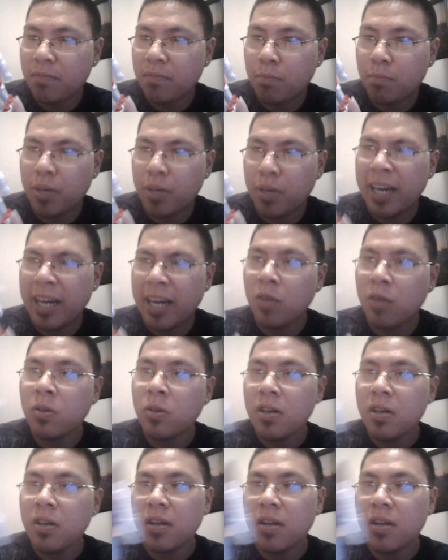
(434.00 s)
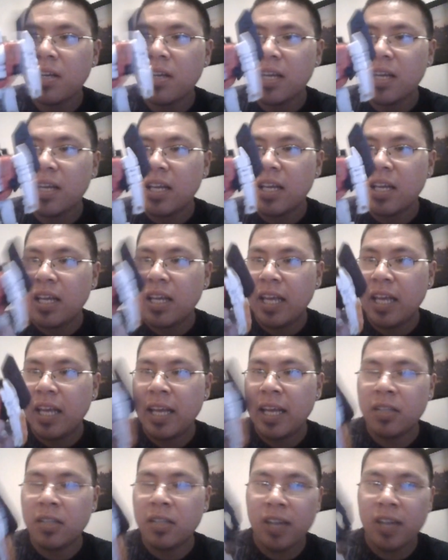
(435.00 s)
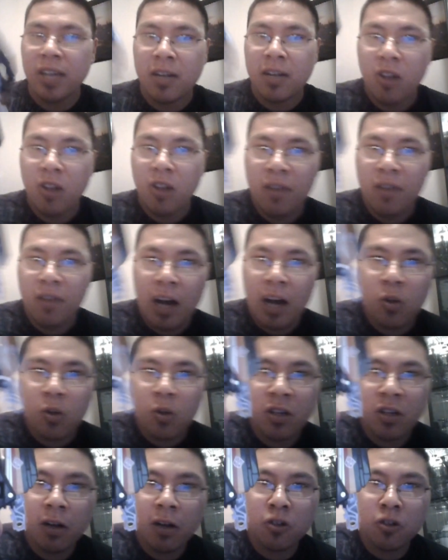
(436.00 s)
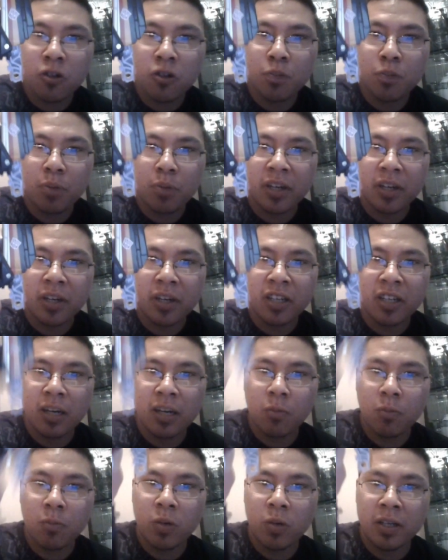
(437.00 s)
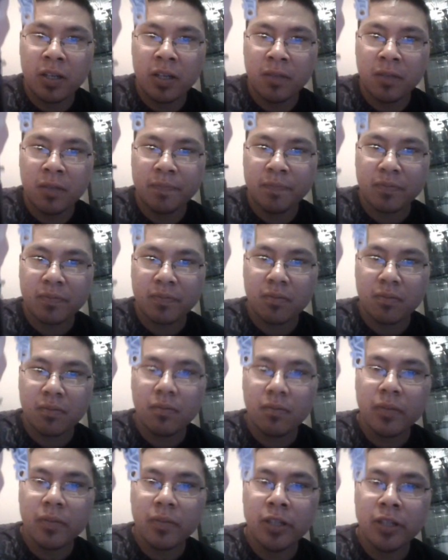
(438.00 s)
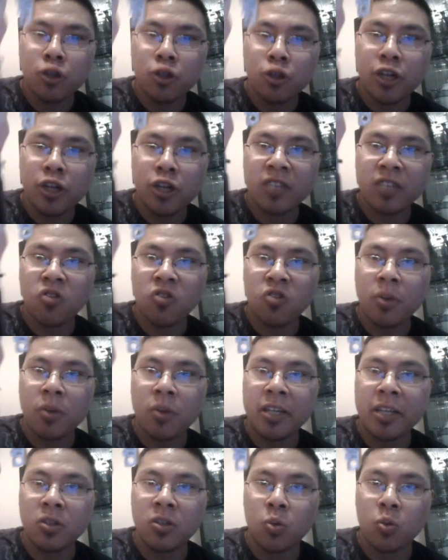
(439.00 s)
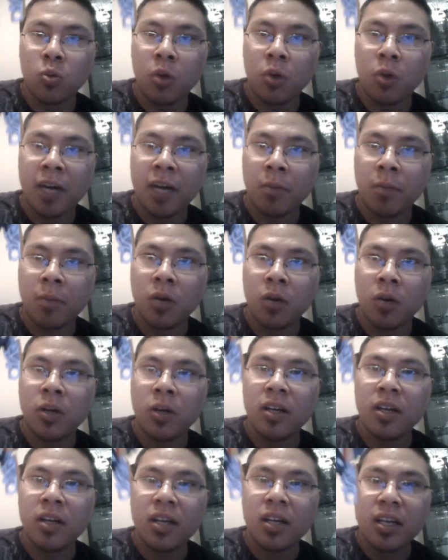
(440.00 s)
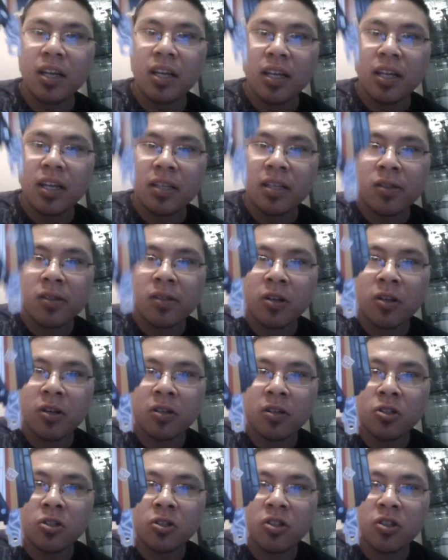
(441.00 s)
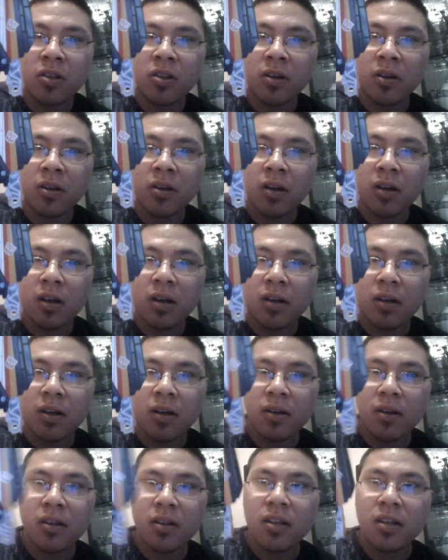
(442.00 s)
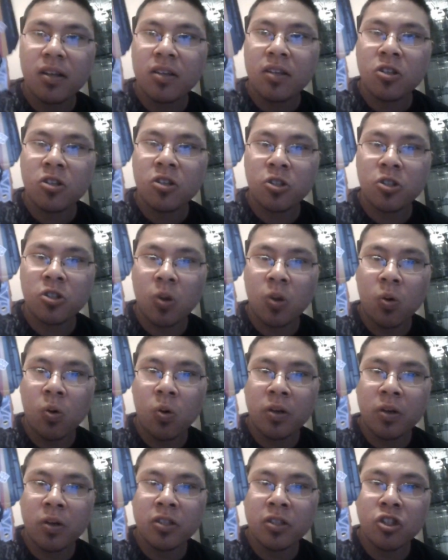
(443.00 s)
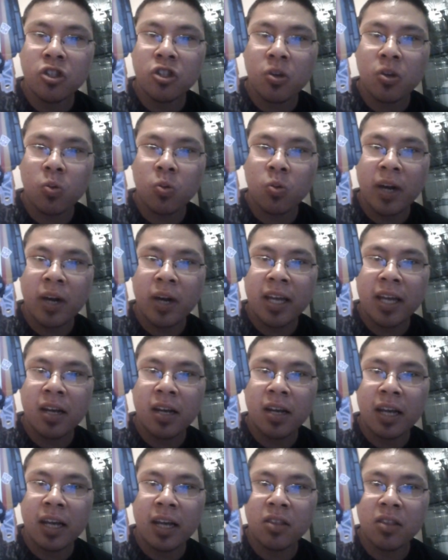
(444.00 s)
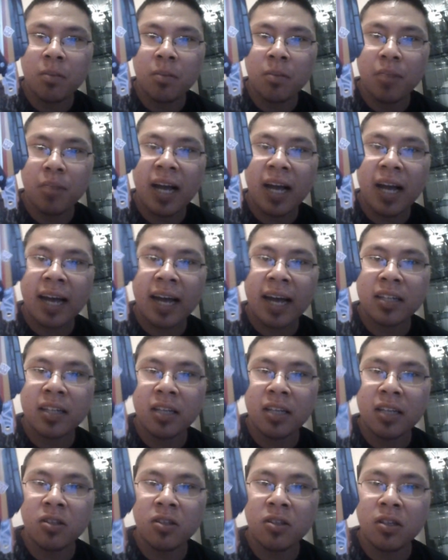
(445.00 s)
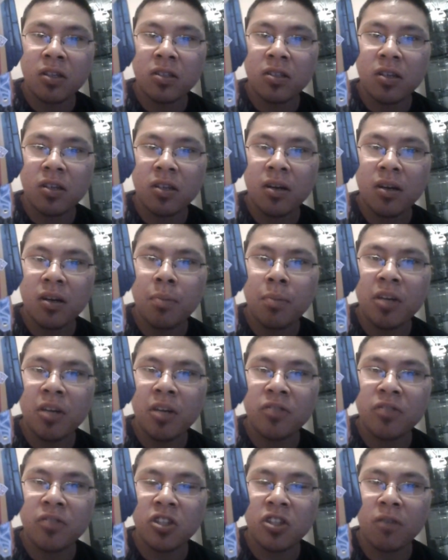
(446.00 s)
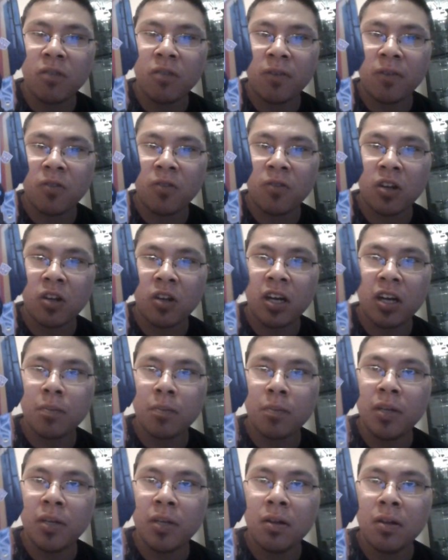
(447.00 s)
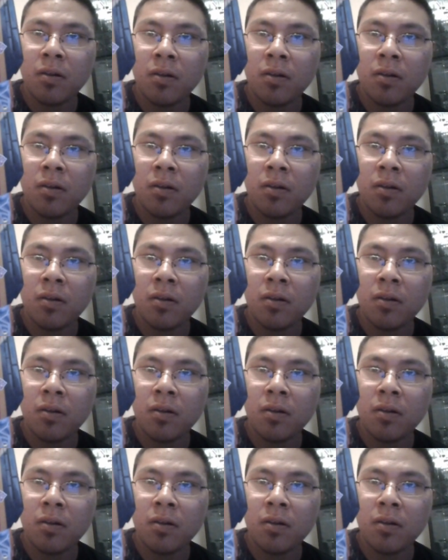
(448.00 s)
brown, and I love how the colors break up when you transform it into robot mode. There's the orange, the red, and the black, and a bit of silver for the cockpit.